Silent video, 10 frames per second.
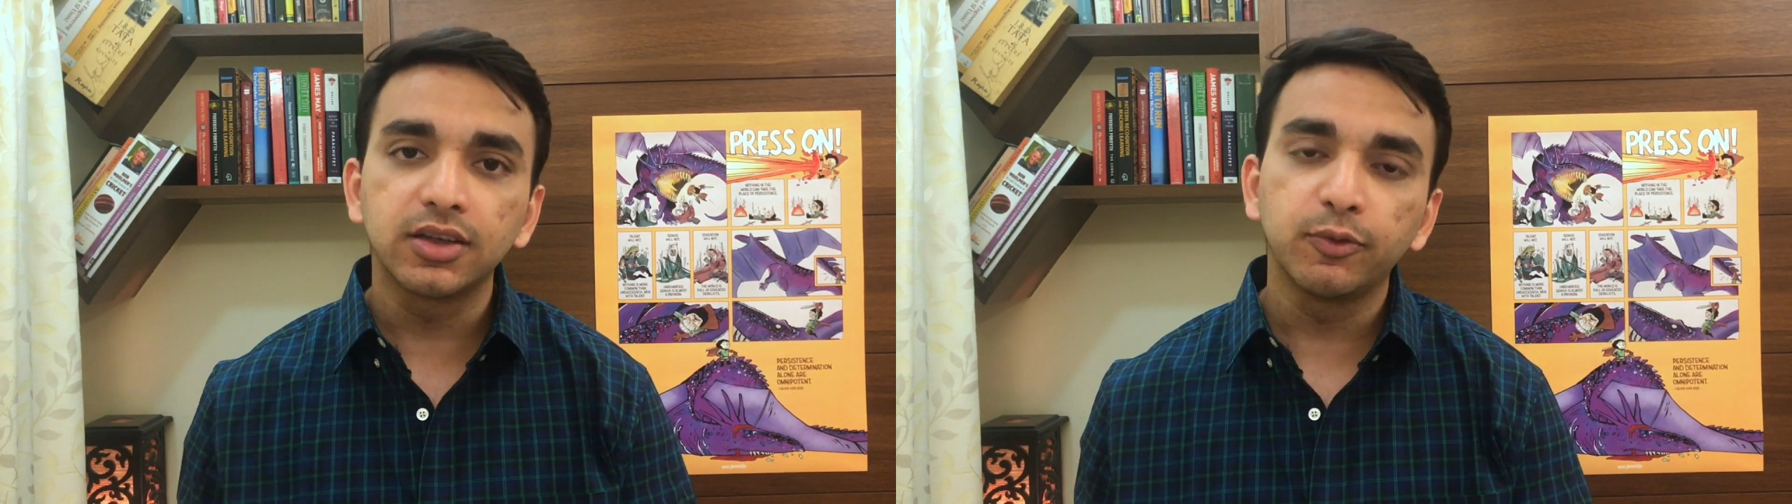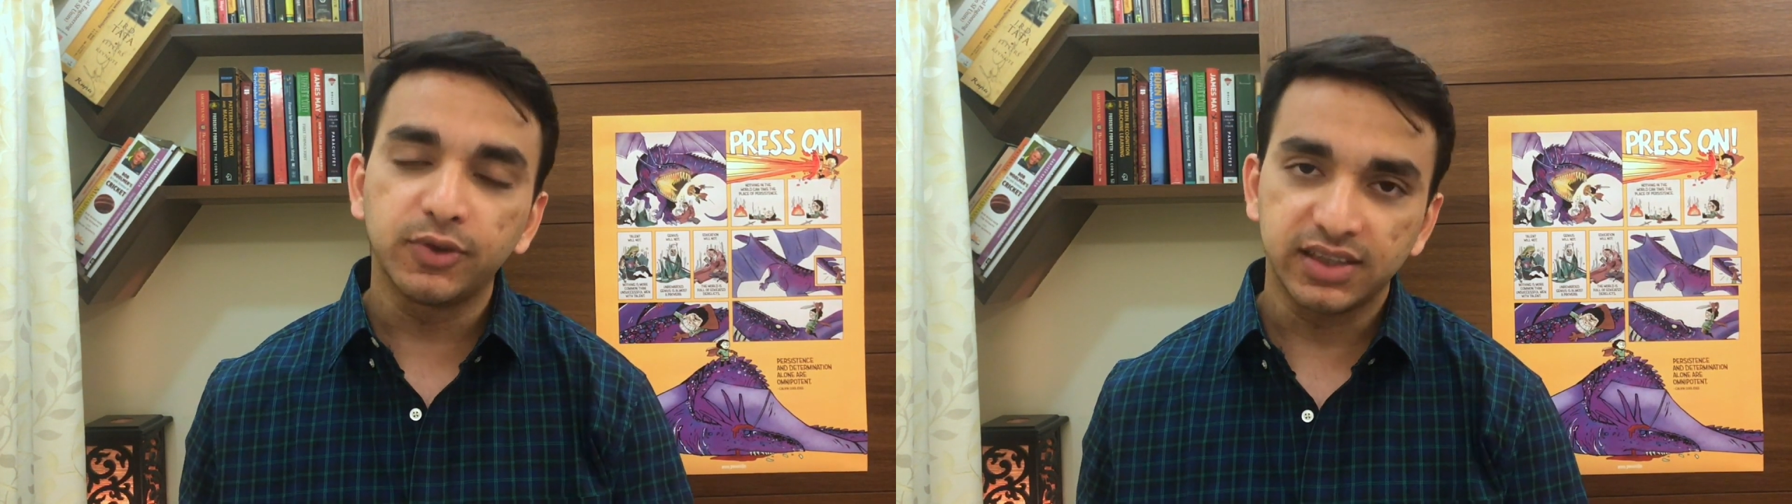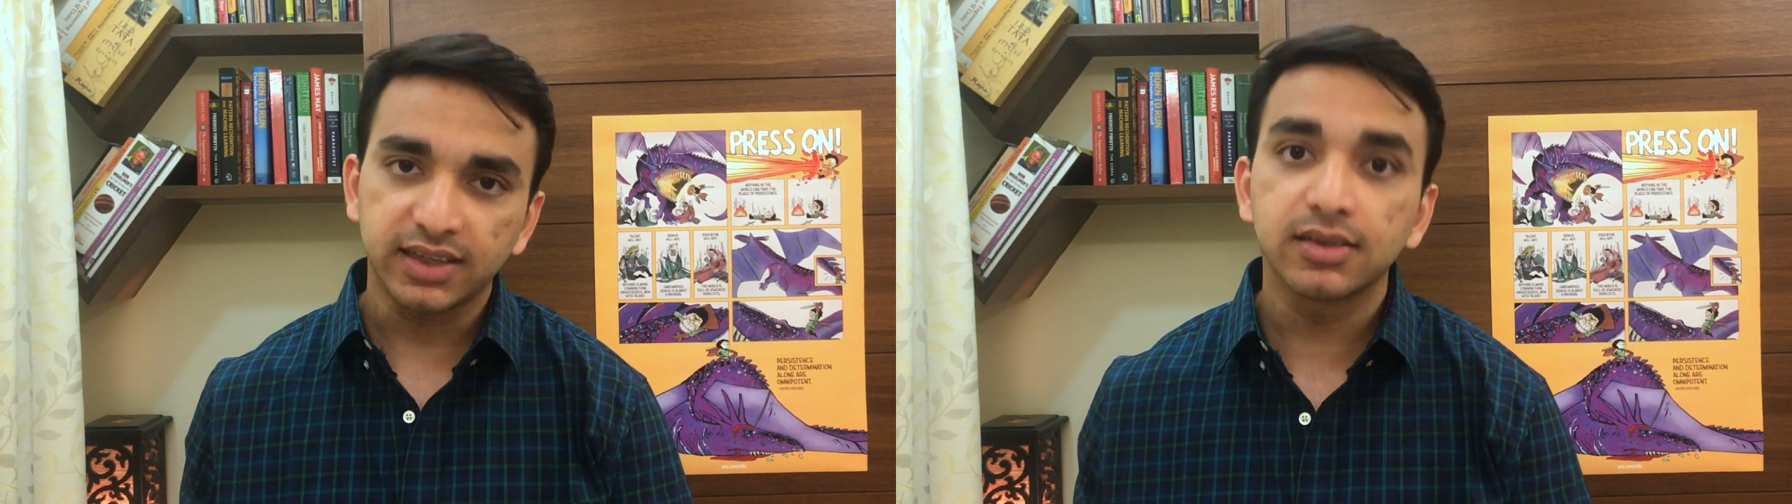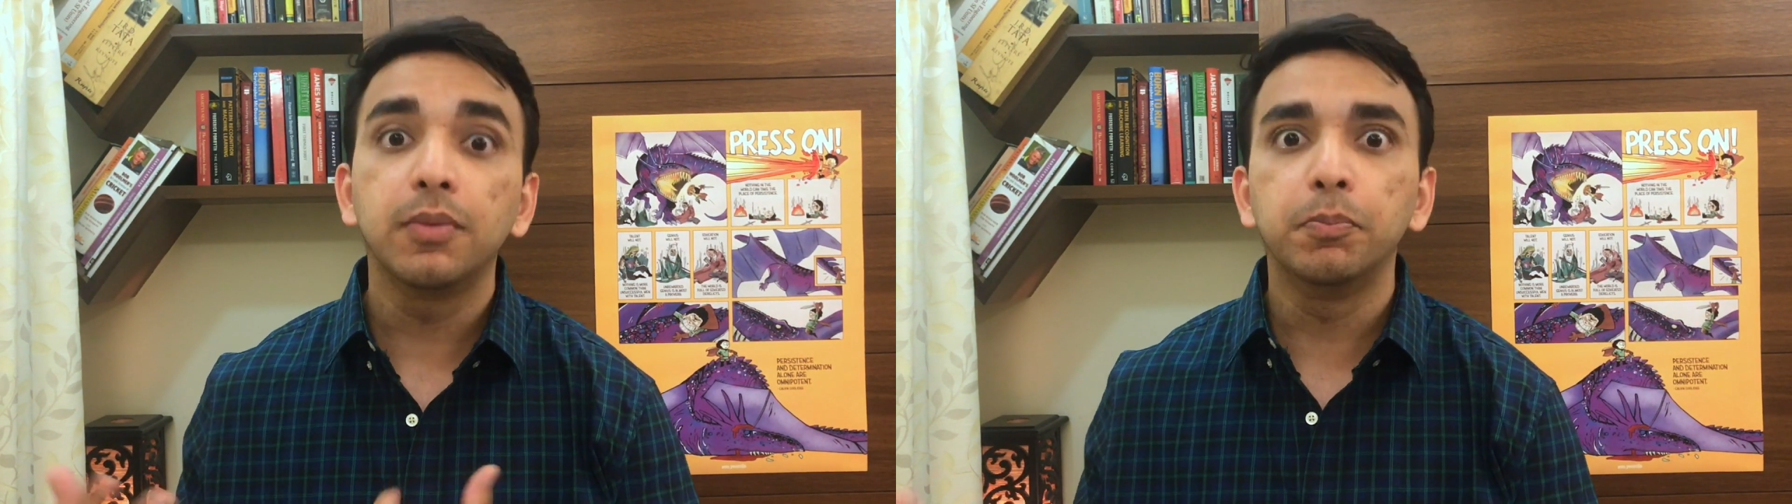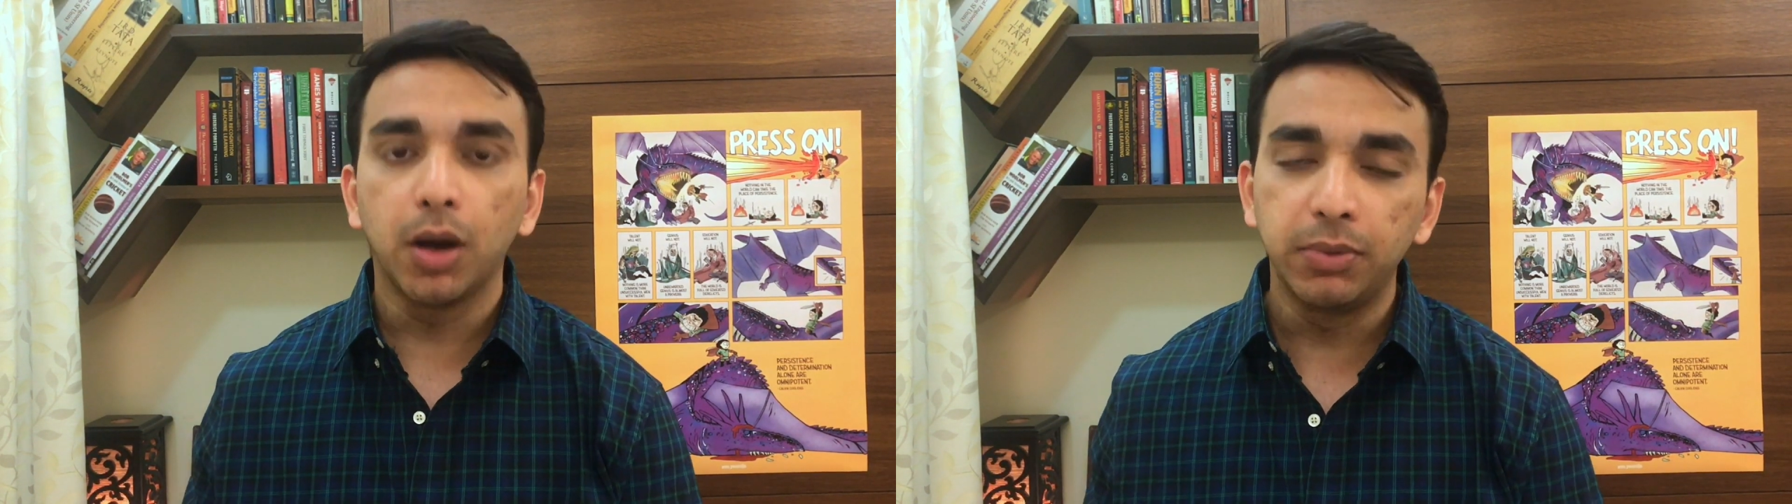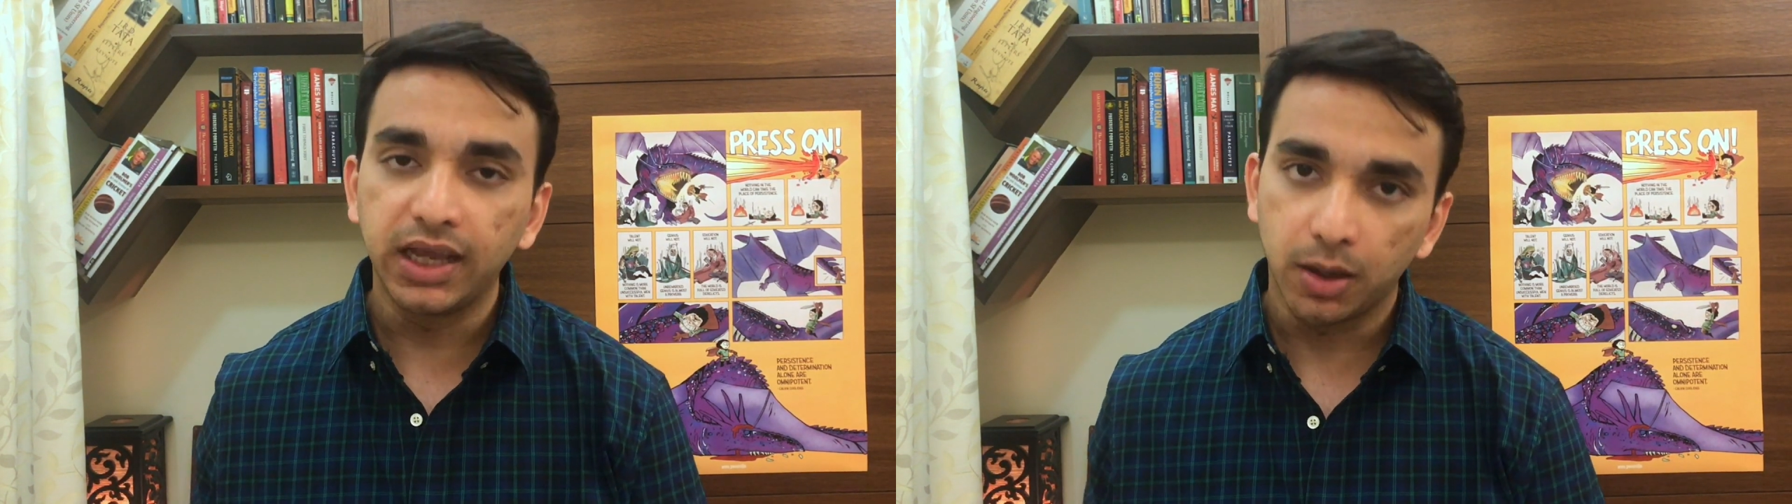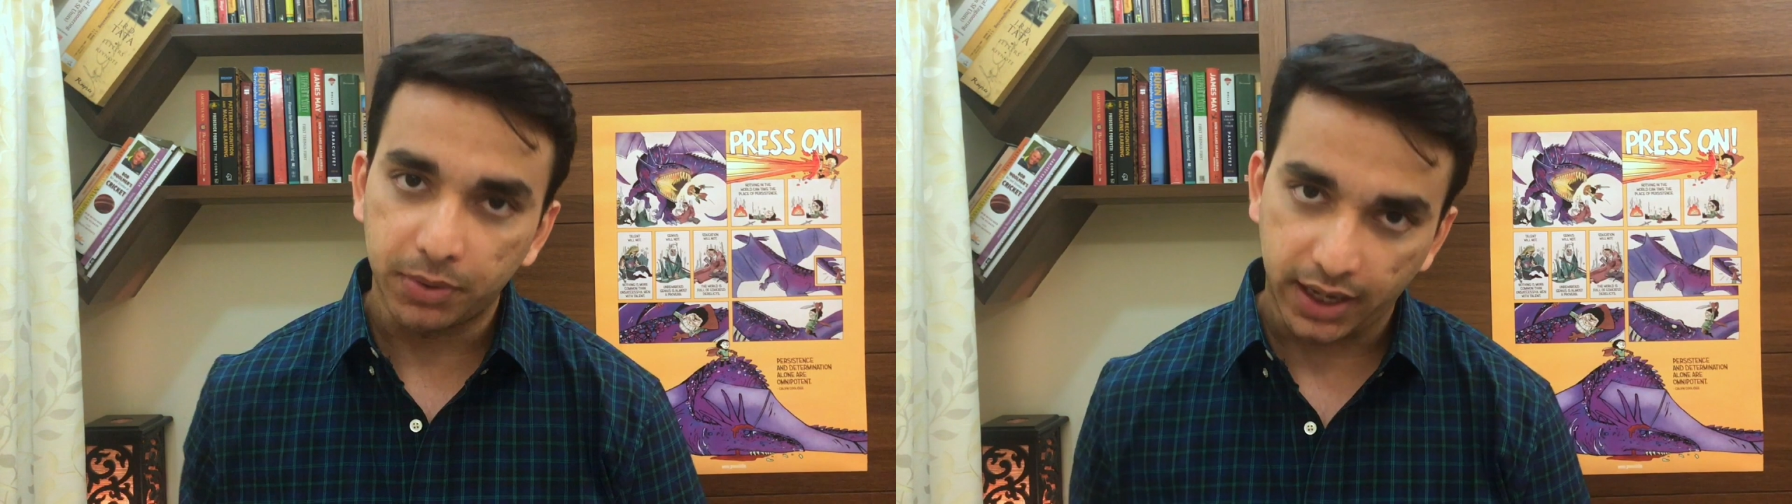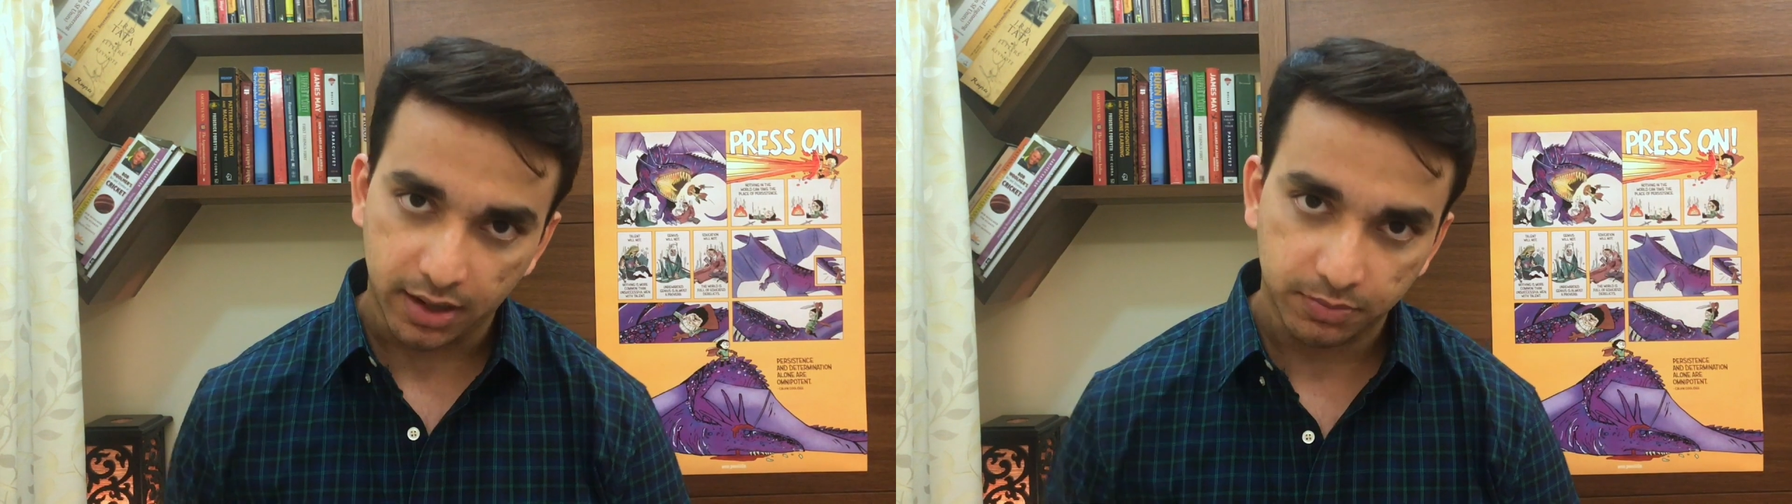physics bubbling up
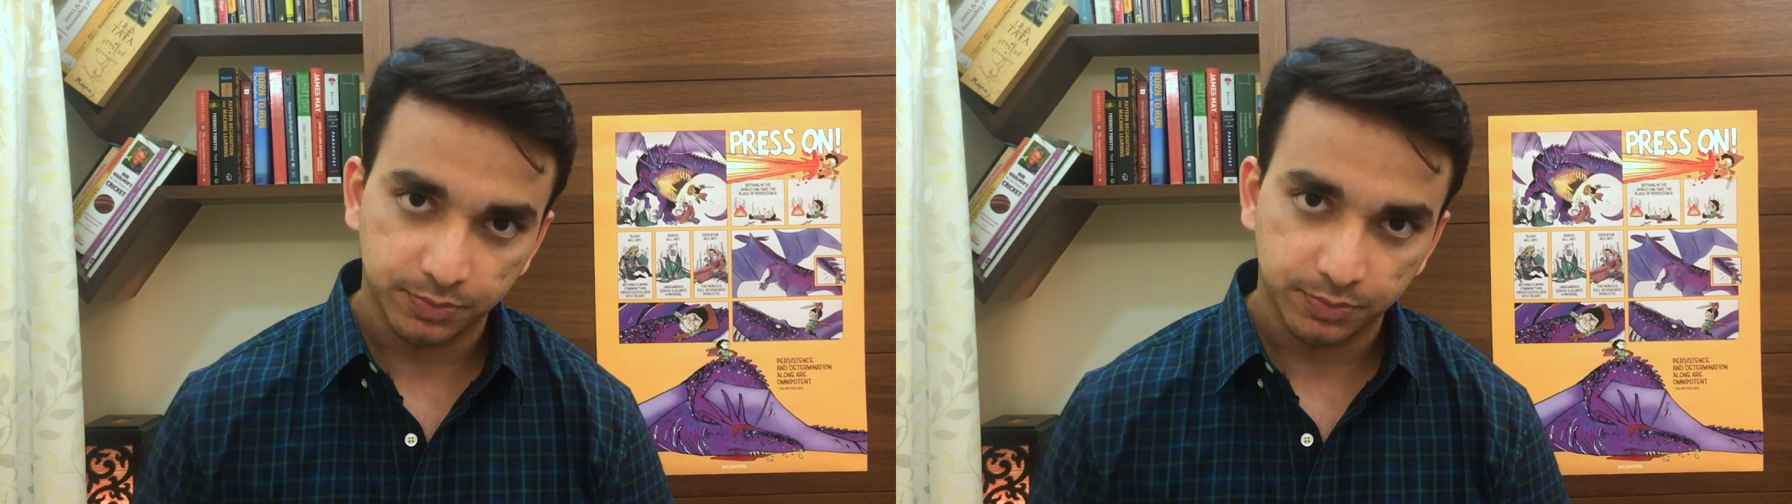again.